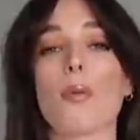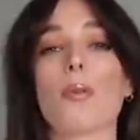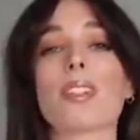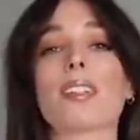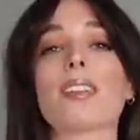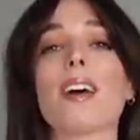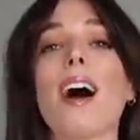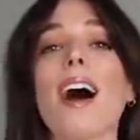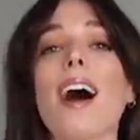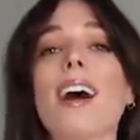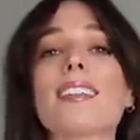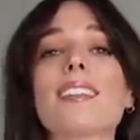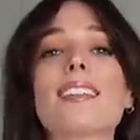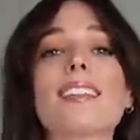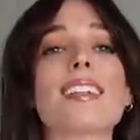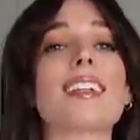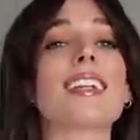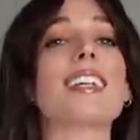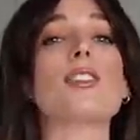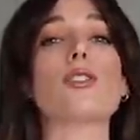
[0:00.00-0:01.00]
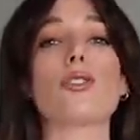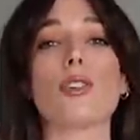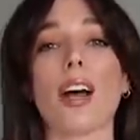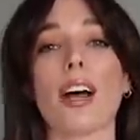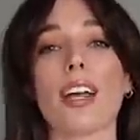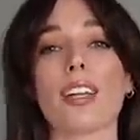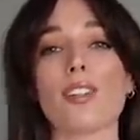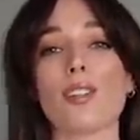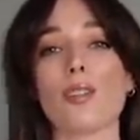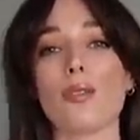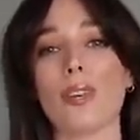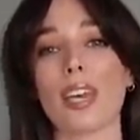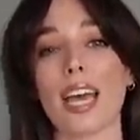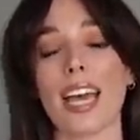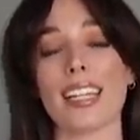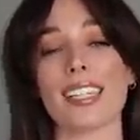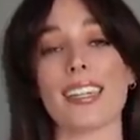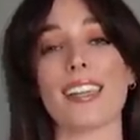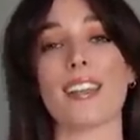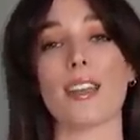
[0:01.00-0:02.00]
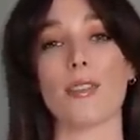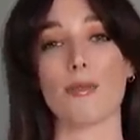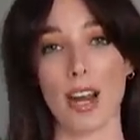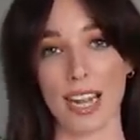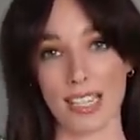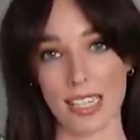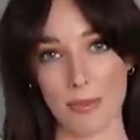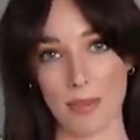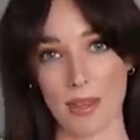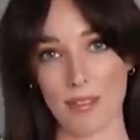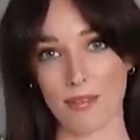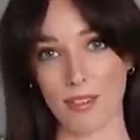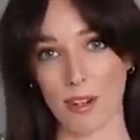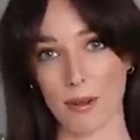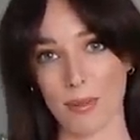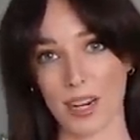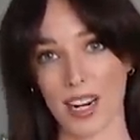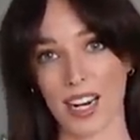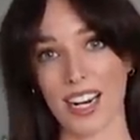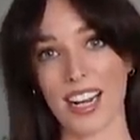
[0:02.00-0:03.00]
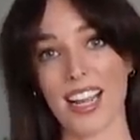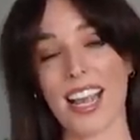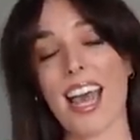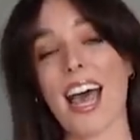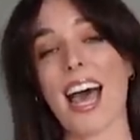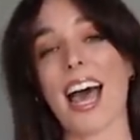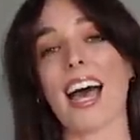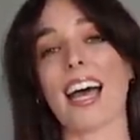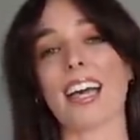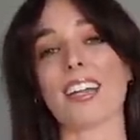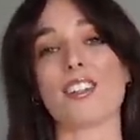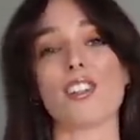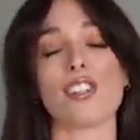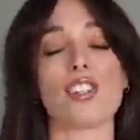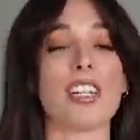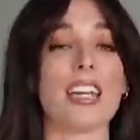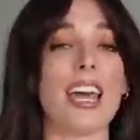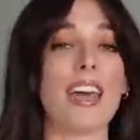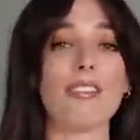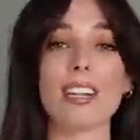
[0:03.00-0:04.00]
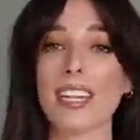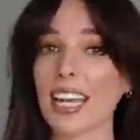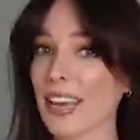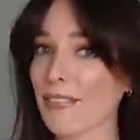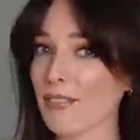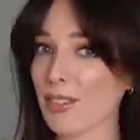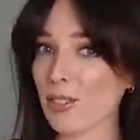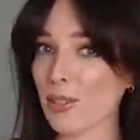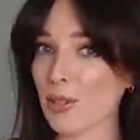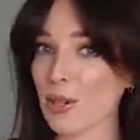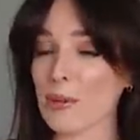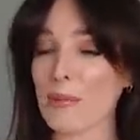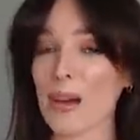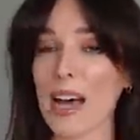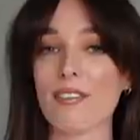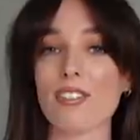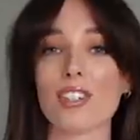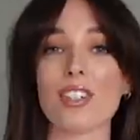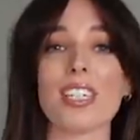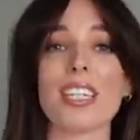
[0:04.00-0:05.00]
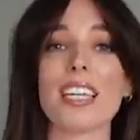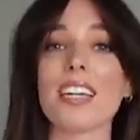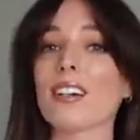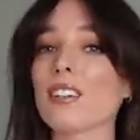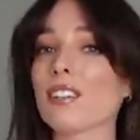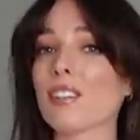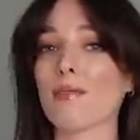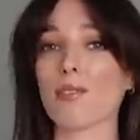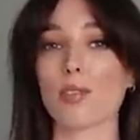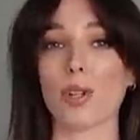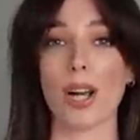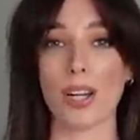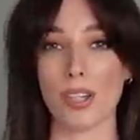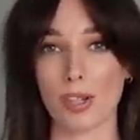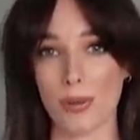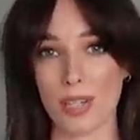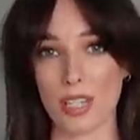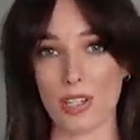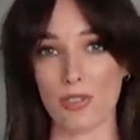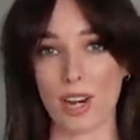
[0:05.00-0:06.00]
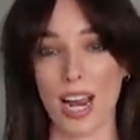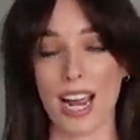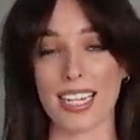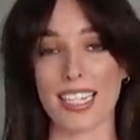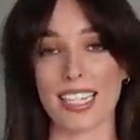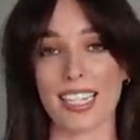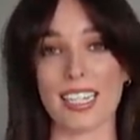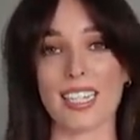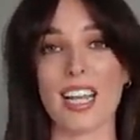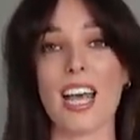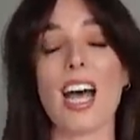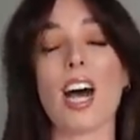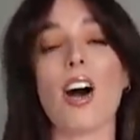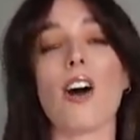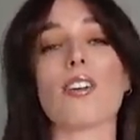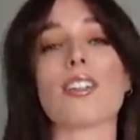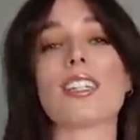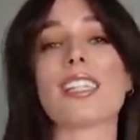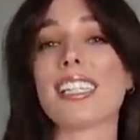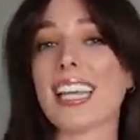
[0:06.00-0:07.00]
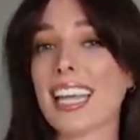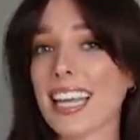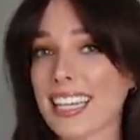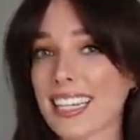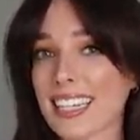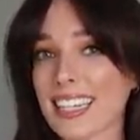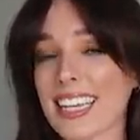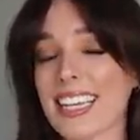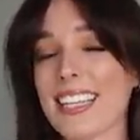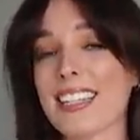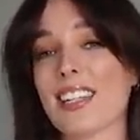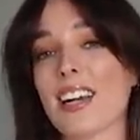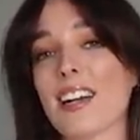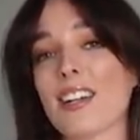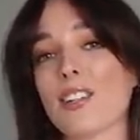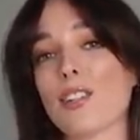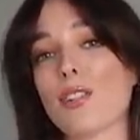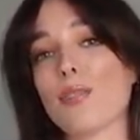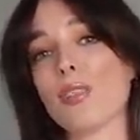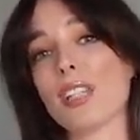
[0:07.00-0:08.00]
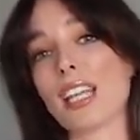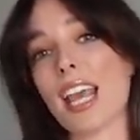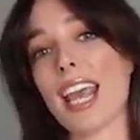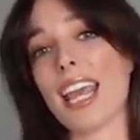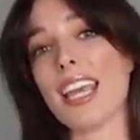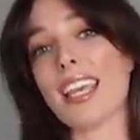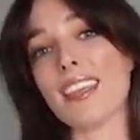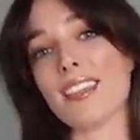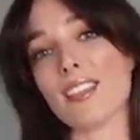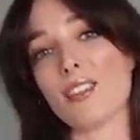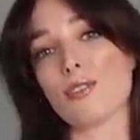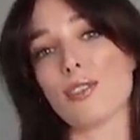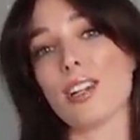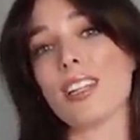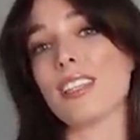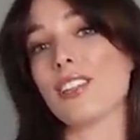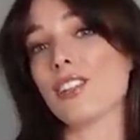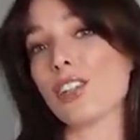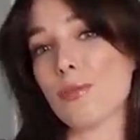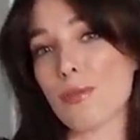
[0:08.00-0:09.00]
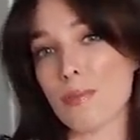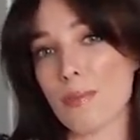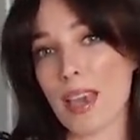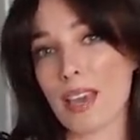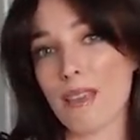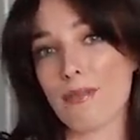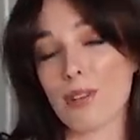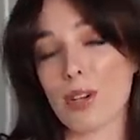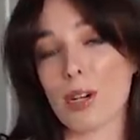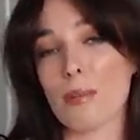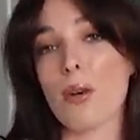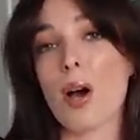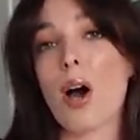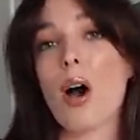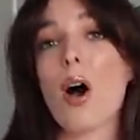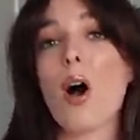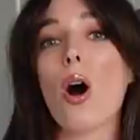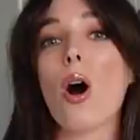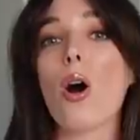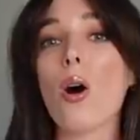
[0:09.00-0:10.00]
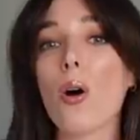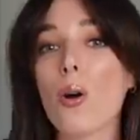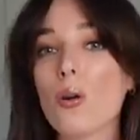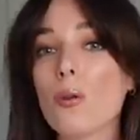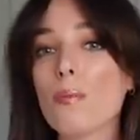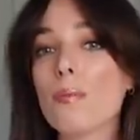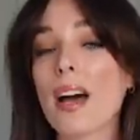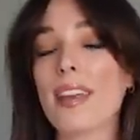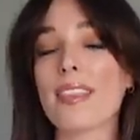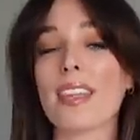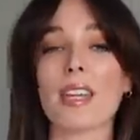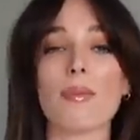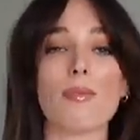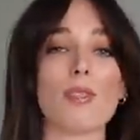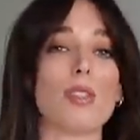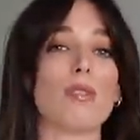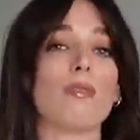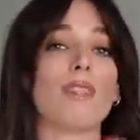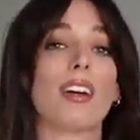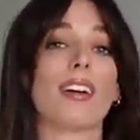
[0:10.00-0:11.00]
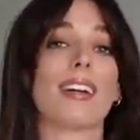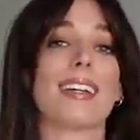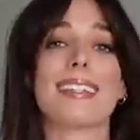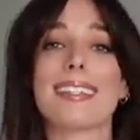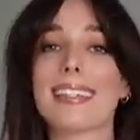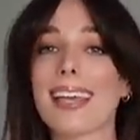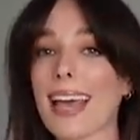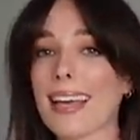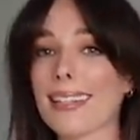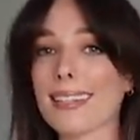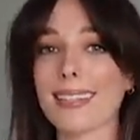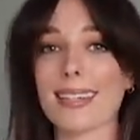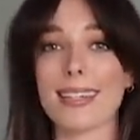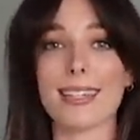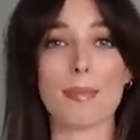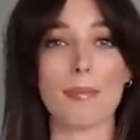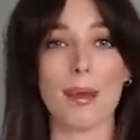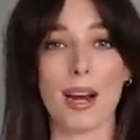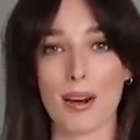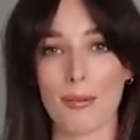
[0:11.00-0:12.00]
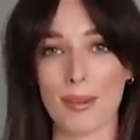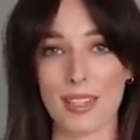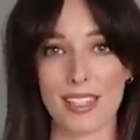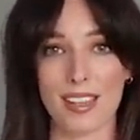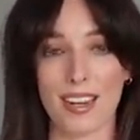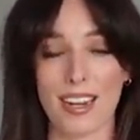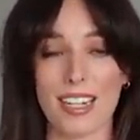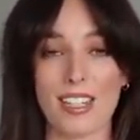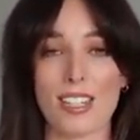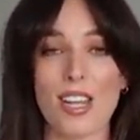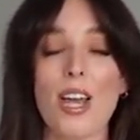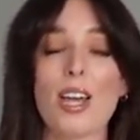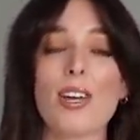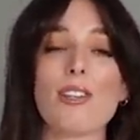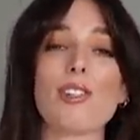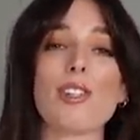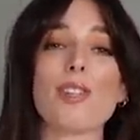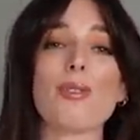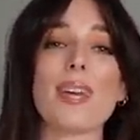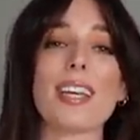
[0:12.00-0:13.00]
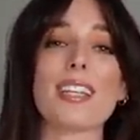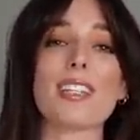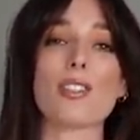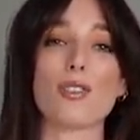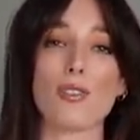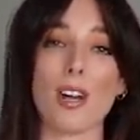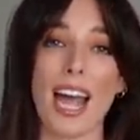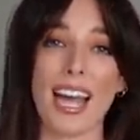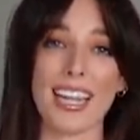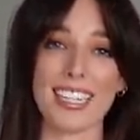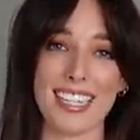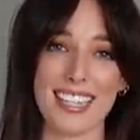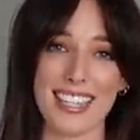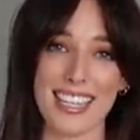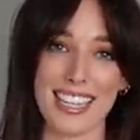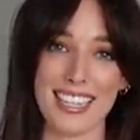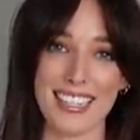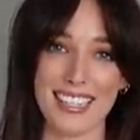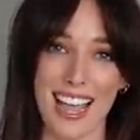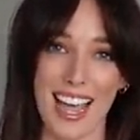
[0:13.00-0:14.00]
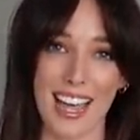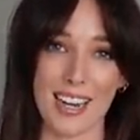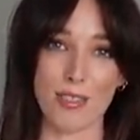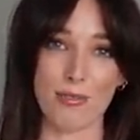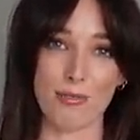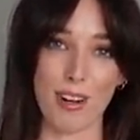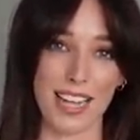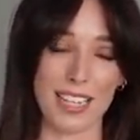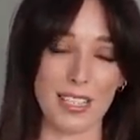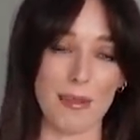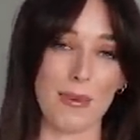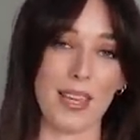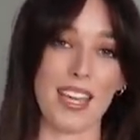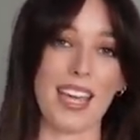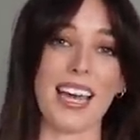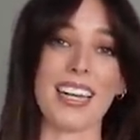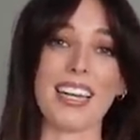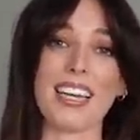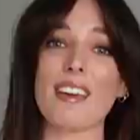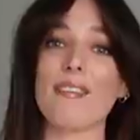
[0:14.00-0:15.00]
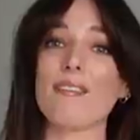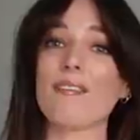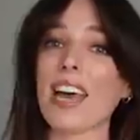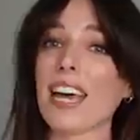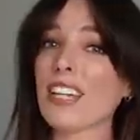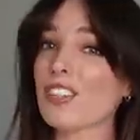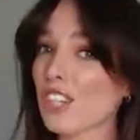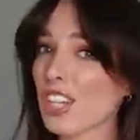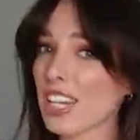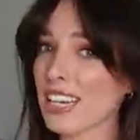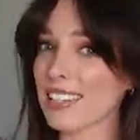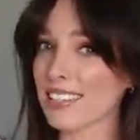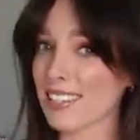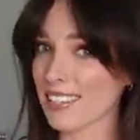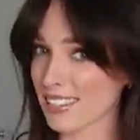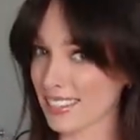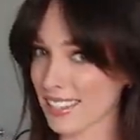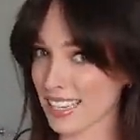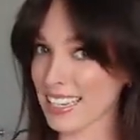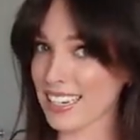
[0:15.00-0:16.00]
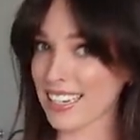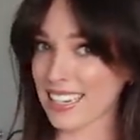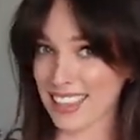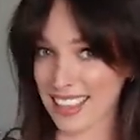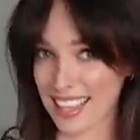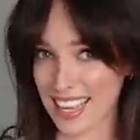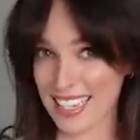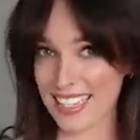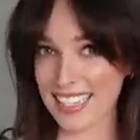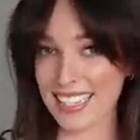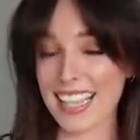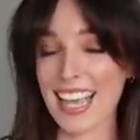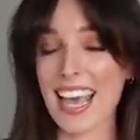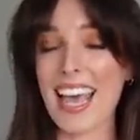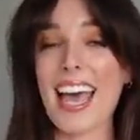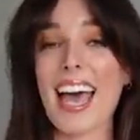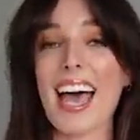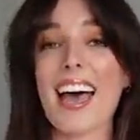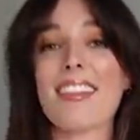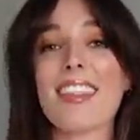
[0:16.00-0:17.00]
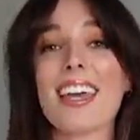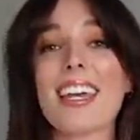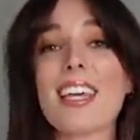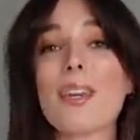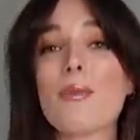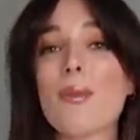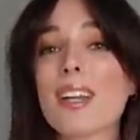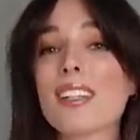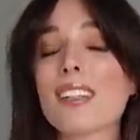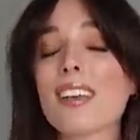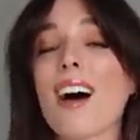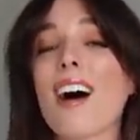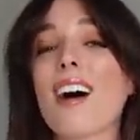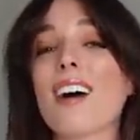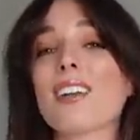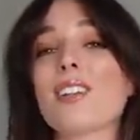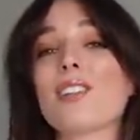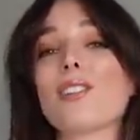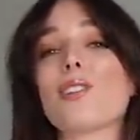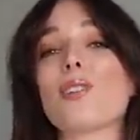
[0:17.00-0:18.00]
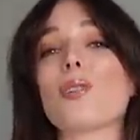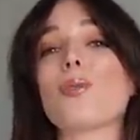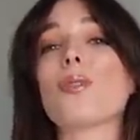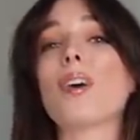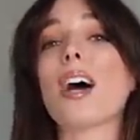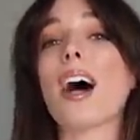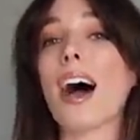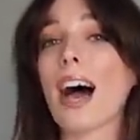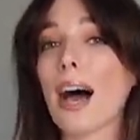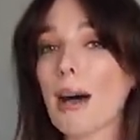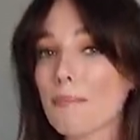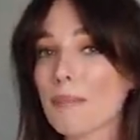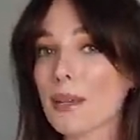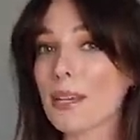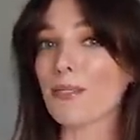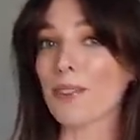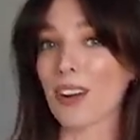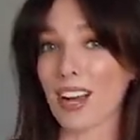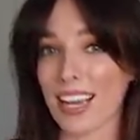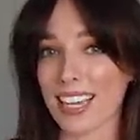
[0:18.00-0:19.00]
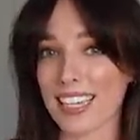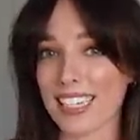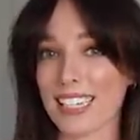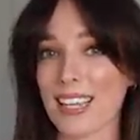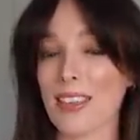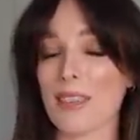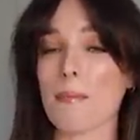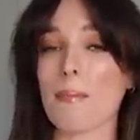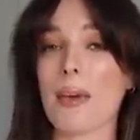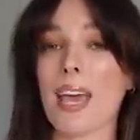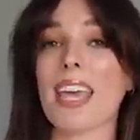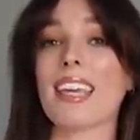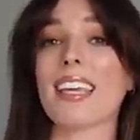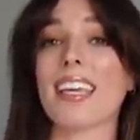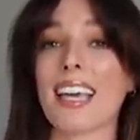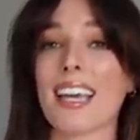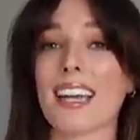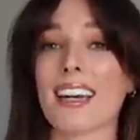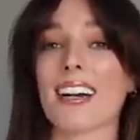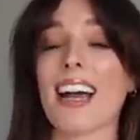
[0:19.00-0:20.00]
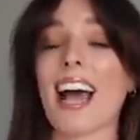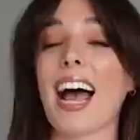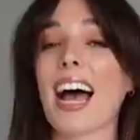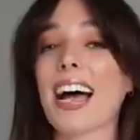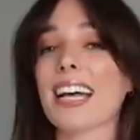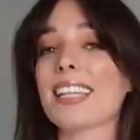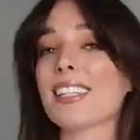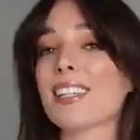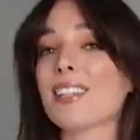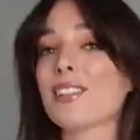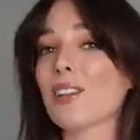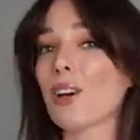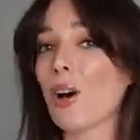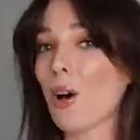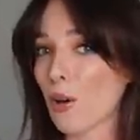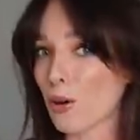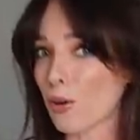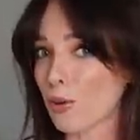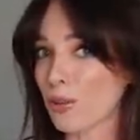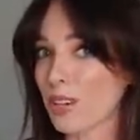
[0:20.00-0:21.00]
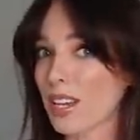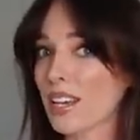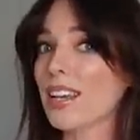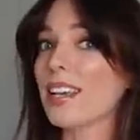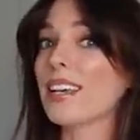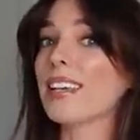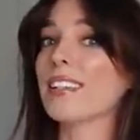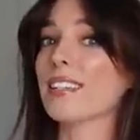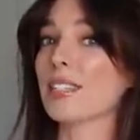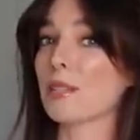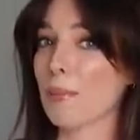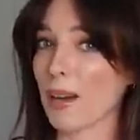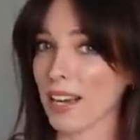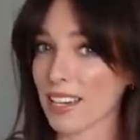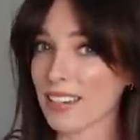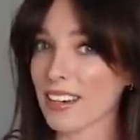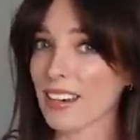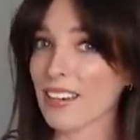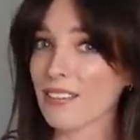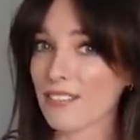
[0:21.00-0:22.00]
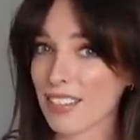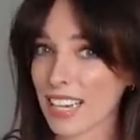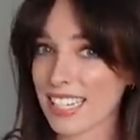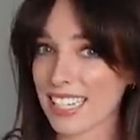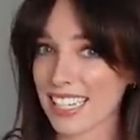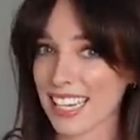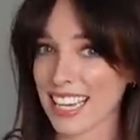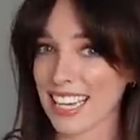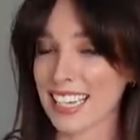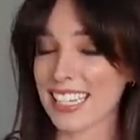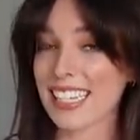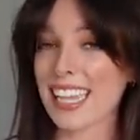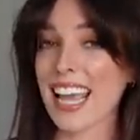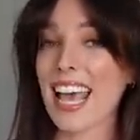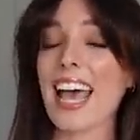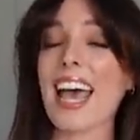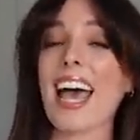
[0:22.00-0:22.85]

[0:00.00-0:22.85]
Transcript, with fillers: was constantly trying to get the recipe from her, and she never gave it to him after years of trying to extract it until he started to take the drink that she would make for him home and then he would do various tests and experiments on it to extract the exact recipe. And he eventually succeeded in this, and then he went on to copyright the painkiller as his own despite not inventing it.